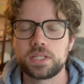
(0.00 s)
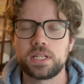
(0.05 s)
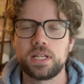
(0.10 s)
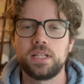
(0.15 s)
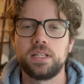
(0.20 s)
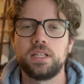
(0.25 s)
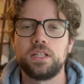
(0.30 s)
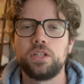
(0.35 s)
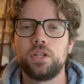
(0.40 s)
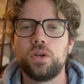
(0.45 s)

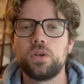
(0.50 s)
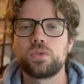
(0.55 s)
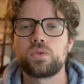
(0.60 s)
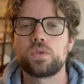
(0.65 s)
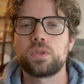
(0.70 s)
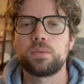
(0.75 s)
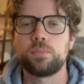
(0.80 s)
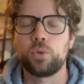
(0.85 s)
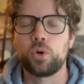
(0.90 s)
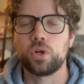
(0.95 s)
and then those
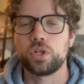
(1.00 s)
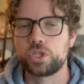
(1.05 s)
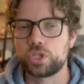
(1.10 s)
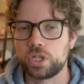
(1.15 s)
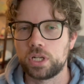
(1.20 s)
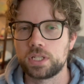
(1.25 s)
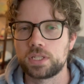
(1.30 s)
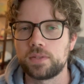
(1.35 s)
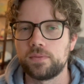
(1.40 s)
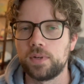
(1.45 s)
with more
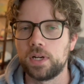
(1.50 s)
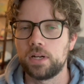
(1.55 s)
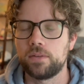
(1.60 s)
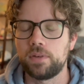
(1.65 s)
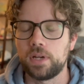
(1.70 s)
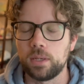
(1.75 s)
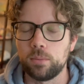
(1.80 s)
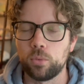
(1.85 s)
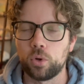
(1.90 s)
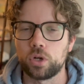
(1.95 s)
trust
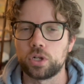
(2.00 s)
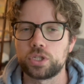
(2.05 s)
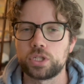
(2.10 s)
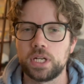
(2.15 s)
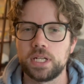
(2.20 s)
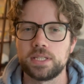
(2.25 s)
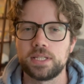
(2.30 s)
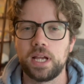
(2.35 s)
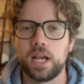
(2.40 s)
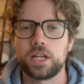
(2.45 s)
verify more
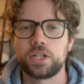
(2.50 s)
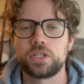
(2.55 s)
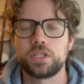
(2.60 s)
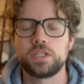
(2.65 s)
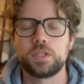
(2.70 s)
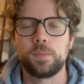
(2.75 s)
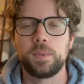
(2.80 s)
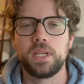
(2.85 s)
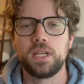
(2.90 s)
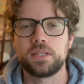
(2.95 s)

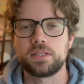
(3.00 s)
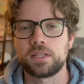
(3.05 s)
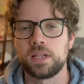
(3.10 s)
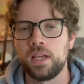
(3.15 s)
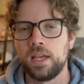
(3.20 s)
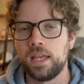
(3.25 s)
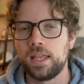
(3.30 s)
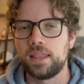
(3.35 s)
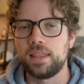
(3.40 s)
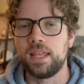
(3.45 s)
transactions because
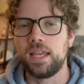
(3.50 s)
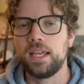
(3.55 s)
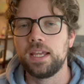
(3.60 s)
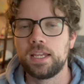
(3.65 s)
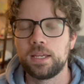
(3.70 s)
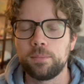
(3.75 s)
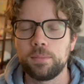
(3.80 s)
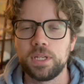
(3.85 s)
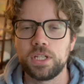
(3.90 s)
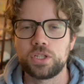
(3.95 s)
they
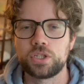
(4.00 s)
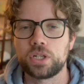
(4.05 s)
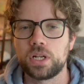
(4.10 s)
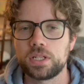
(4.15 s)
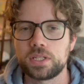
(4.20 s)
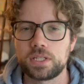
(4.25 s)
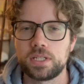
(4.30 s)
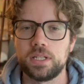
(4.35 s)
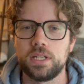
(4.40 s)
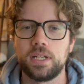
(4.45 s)
can be
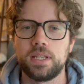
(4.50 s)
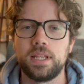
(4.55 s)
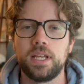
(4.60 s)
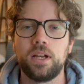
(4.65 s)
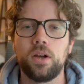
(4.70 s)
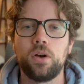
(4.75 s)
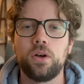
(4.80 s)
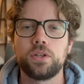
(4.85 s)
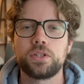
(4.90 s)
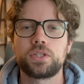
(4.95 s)
trusted. They
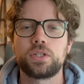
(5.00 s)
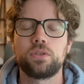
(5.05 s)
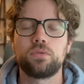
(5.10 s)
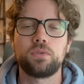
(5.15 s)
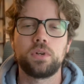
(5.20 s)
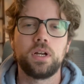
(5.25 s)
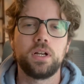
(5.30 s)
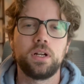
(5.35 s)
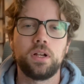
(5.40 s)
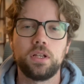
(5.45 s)
also
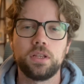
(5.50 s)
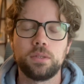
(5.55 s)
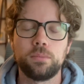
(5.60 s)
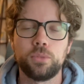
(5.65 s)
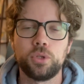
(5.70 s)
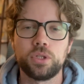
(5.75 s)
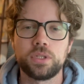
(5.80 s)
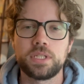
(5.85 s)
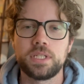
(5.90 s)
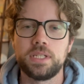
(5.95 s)
run on the
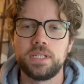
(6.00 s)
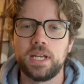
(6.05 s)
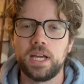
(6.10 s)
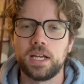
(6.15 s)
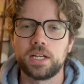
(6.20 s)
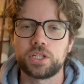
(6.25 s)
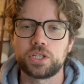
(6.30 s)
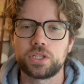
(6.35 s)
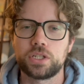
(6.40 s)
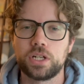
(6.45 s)

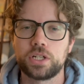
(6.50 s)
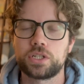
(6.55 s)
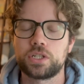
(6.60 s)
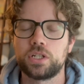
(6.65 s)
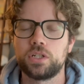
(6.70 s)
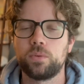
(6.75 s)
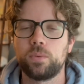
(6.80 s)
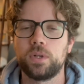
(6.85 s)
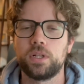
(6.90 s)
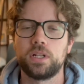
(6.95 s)
multi-DAG
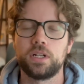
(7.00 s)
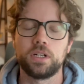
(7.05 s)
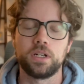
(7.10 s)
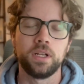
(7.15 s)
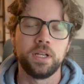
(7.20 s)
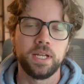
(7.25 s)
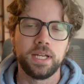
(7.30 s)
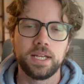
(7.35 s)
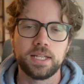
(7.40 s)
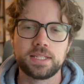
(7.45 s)
structure where
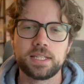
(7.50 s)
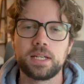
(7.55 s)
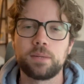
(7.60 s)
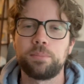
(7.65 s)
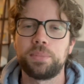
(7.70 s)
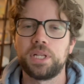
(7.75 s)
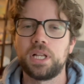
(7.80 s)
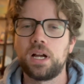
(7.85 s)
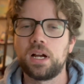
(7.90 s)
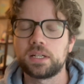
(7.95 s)
it's like
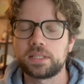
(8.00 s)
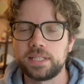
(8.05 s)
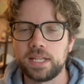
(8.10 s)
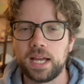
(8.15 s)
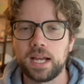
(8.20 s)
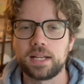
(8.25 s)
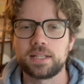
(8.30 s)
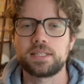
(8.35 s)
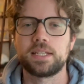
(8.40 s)
block DAG, it's